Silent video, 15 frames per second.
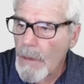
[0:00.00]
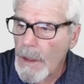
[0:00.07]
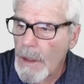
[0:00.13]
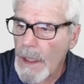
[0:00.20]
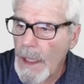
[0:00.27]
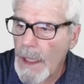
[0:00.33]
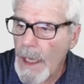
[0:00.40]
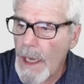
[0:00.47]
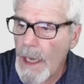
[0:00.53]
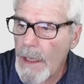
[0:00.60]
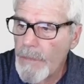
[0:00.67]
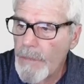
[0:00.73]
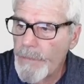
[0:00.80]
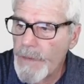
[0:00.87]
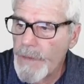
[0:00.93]
Okay,
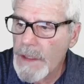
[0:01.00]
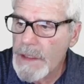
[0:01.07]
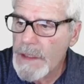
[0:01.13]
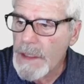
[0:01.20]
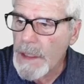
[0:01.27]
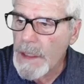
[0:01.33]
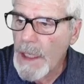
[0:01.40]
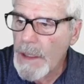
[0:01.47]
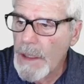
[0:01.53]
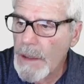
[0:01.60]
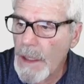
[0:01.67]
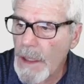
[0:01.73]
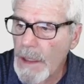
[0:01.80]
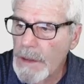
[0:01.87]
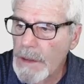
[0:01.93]
iFixit.
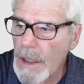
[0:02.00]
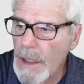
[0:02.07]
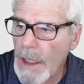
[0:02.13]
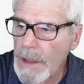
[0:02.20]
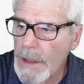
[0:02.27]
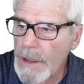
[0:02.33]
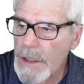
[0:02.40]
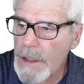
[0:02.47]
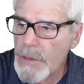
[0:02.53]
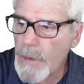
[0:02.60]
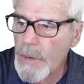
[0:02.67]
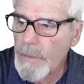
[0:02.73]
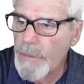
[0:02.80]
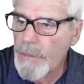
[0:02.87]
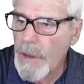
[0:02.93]
I like this
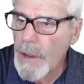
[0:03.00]
one